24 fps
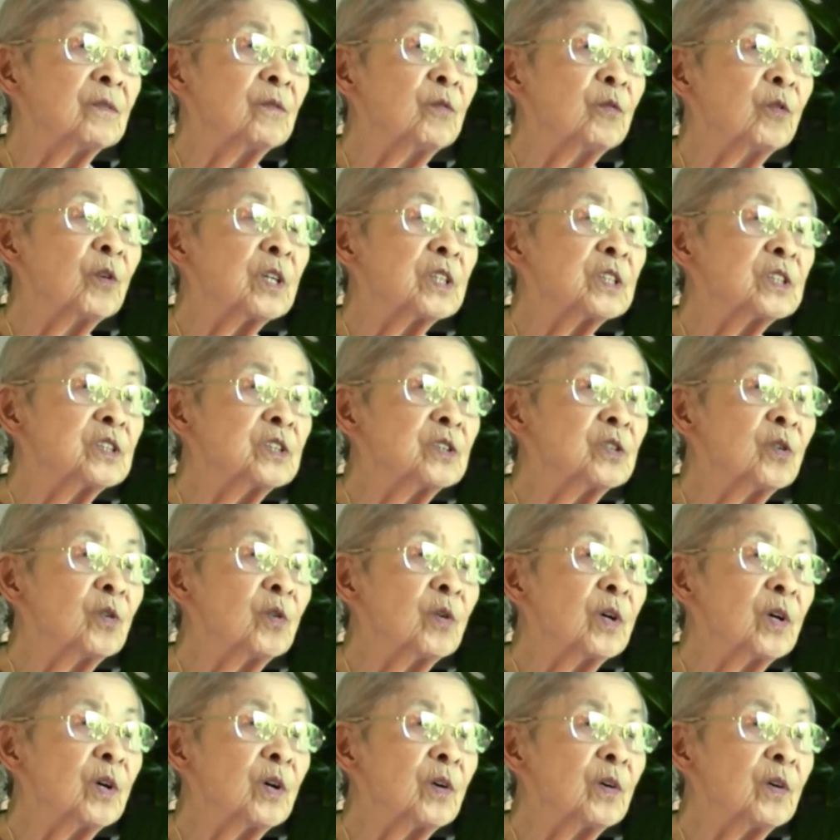in
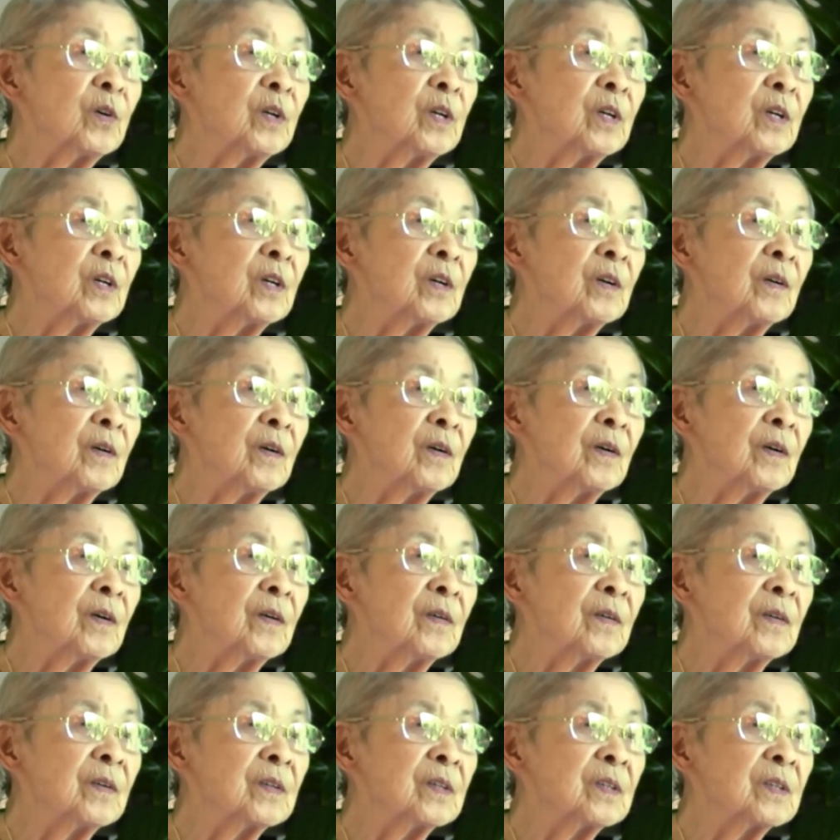Fresno area,
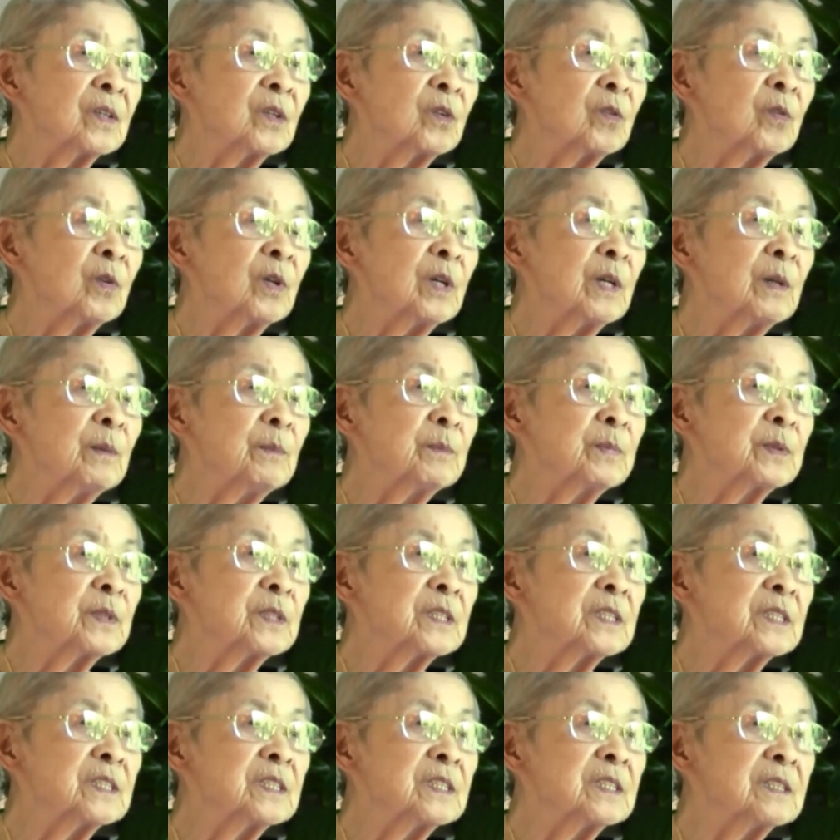
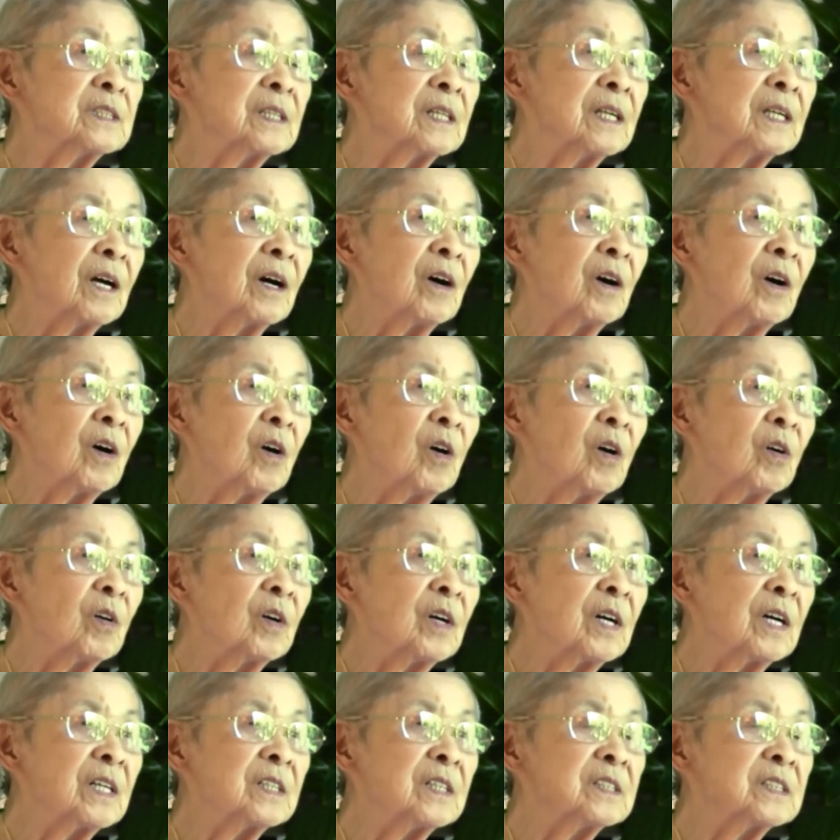grapes and
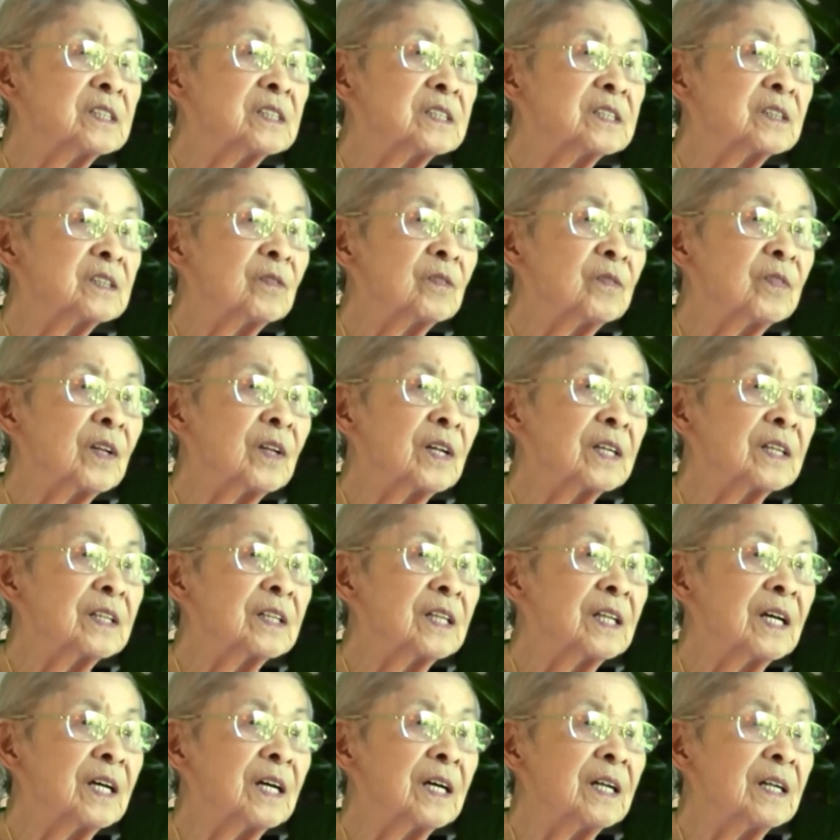all kinds of stuff like
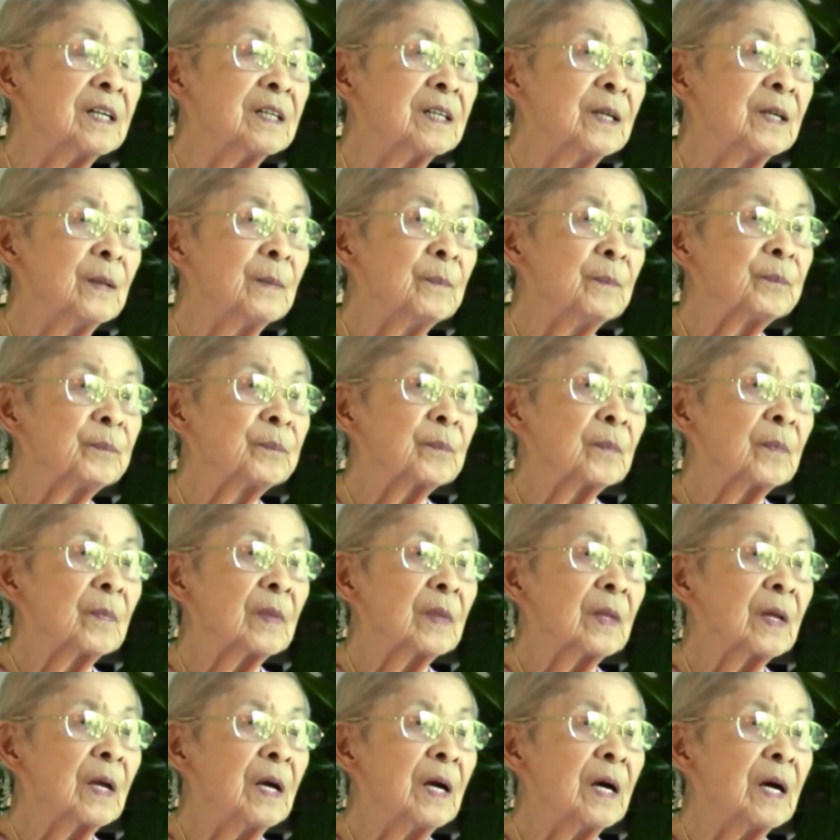that.
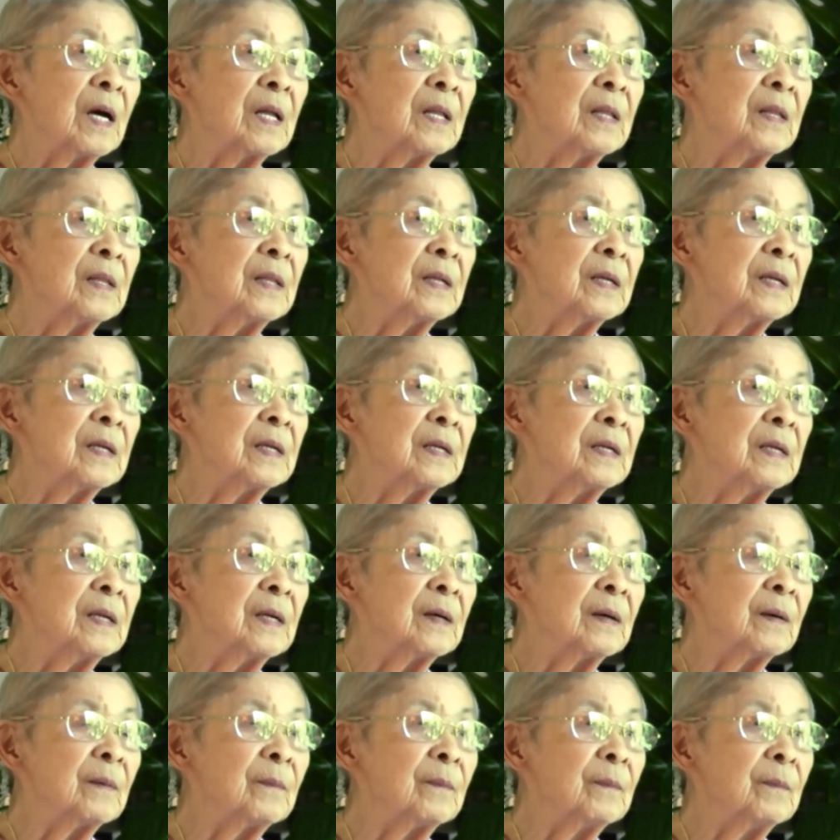And then
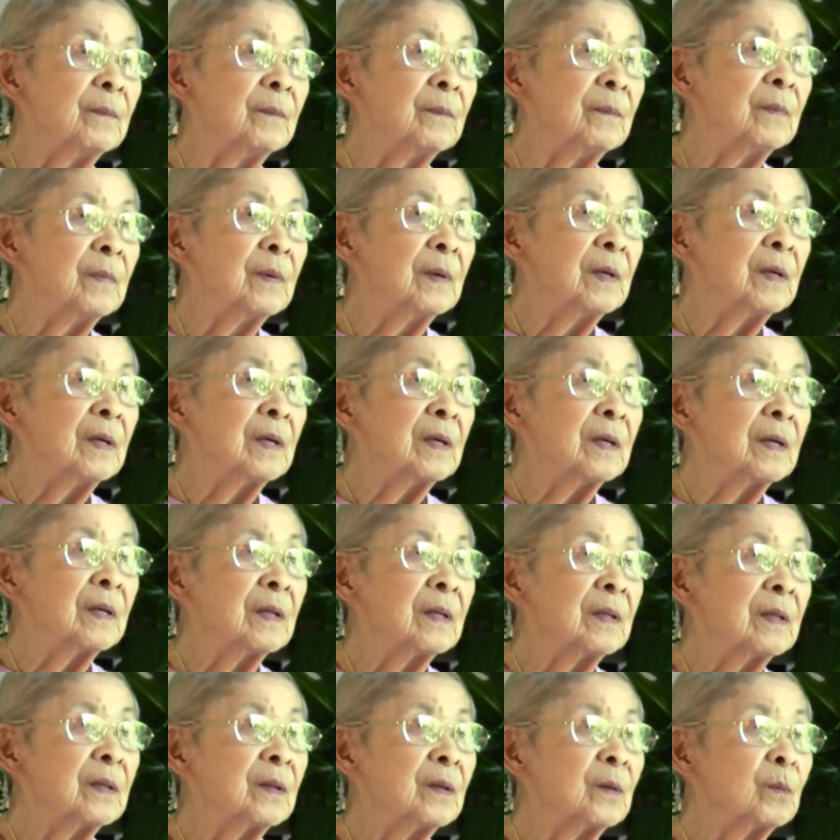
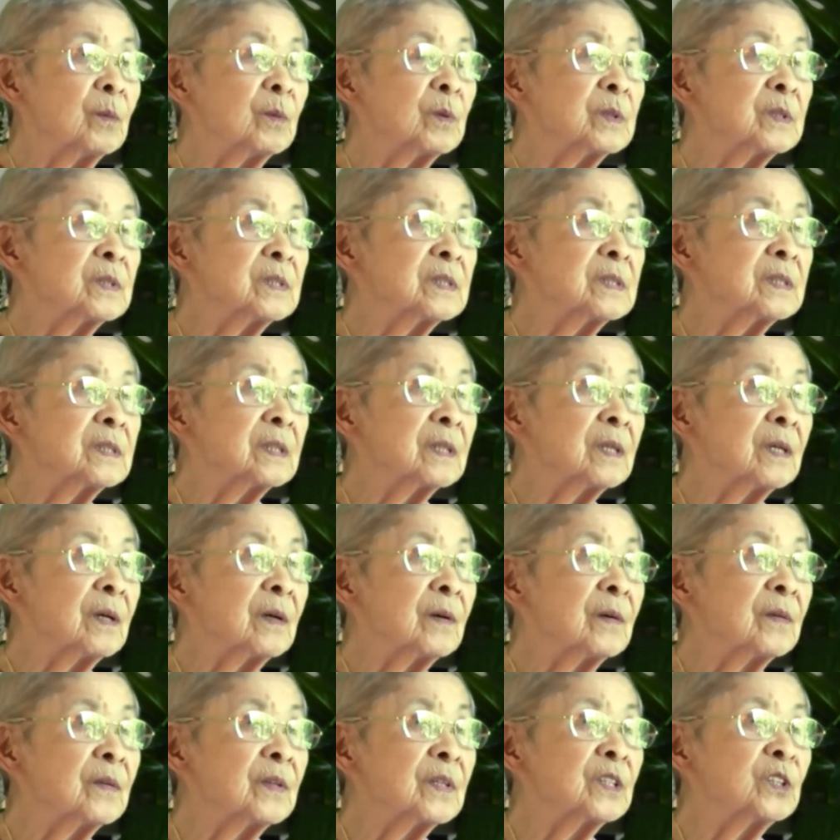there was
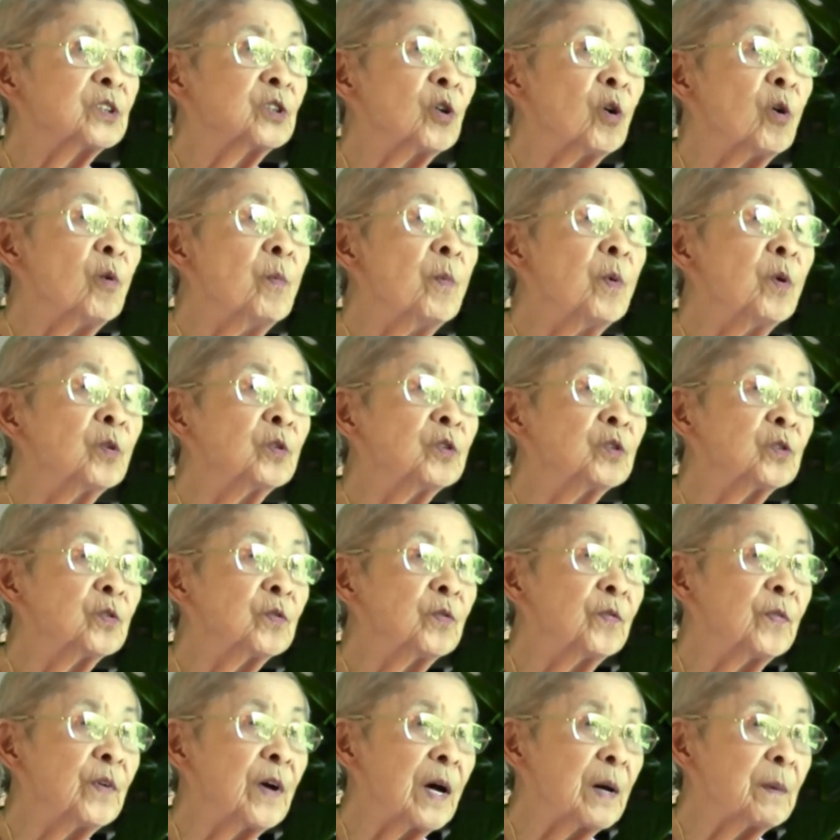the
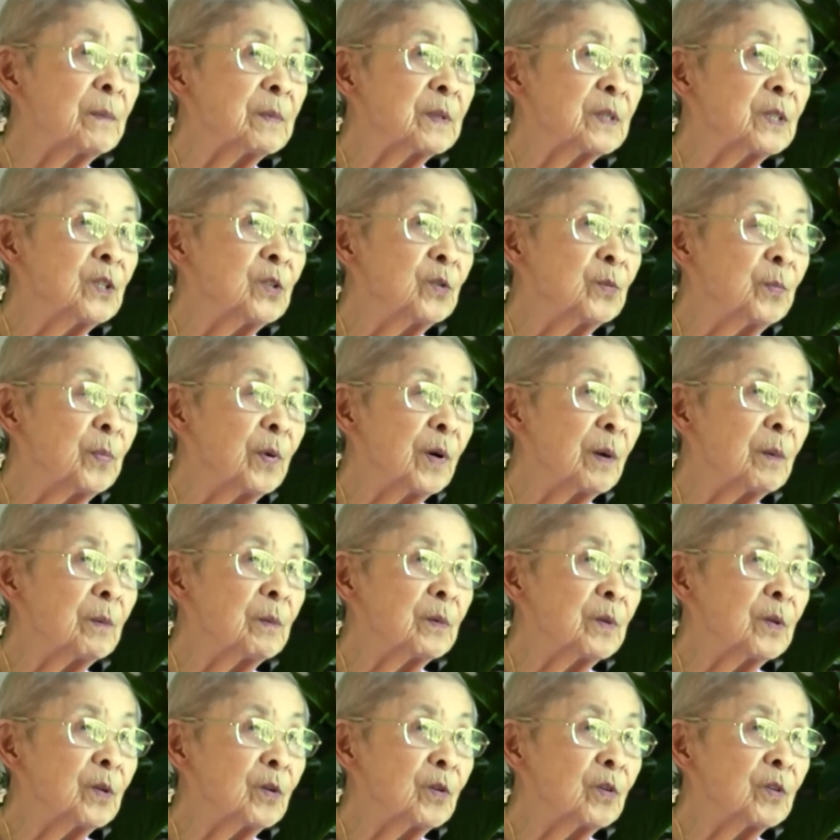Domoto family, you
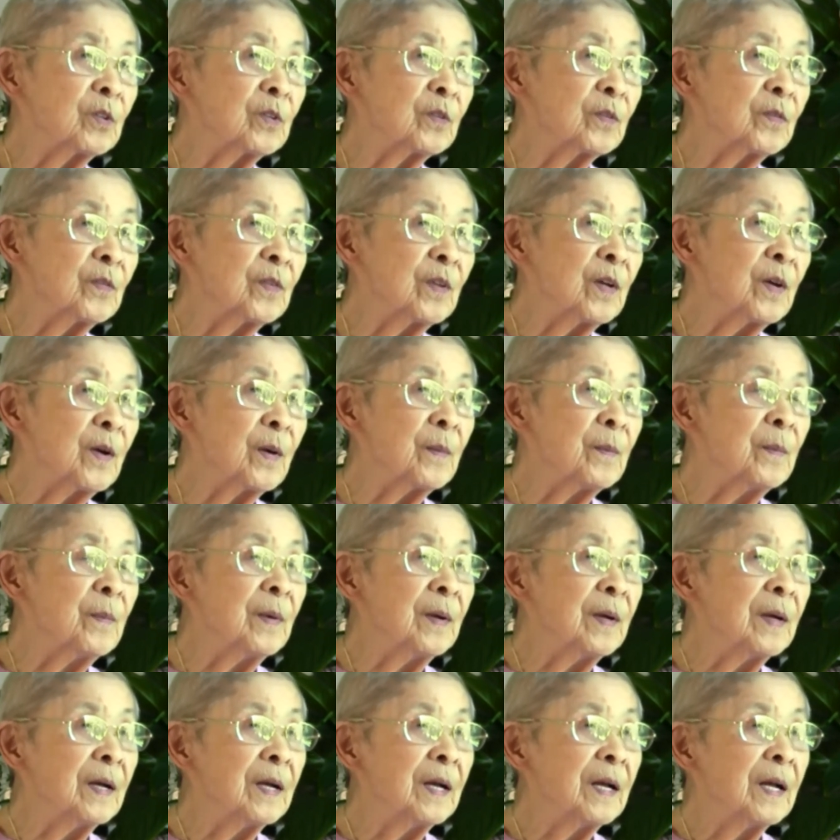probably heard of
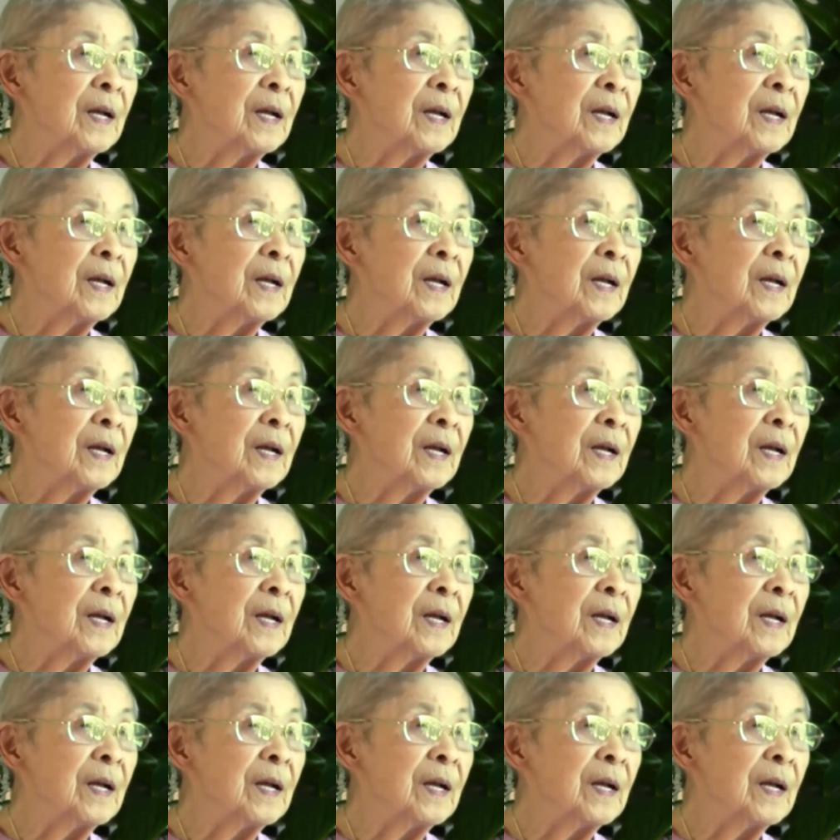them,